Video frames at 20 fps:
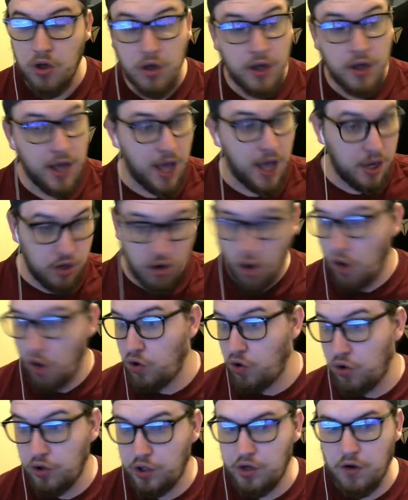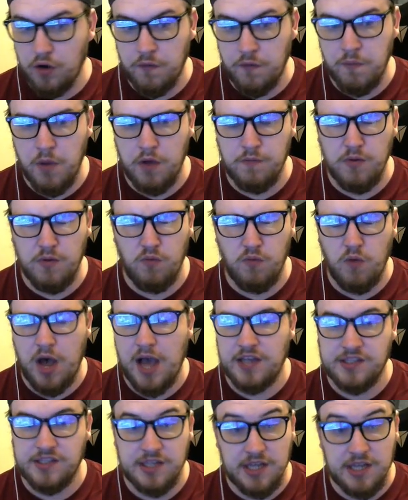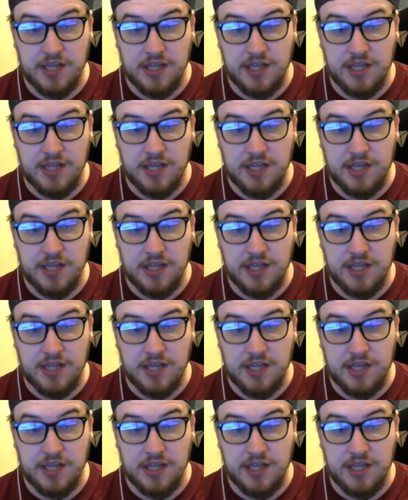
are not good enough movement-wise and they're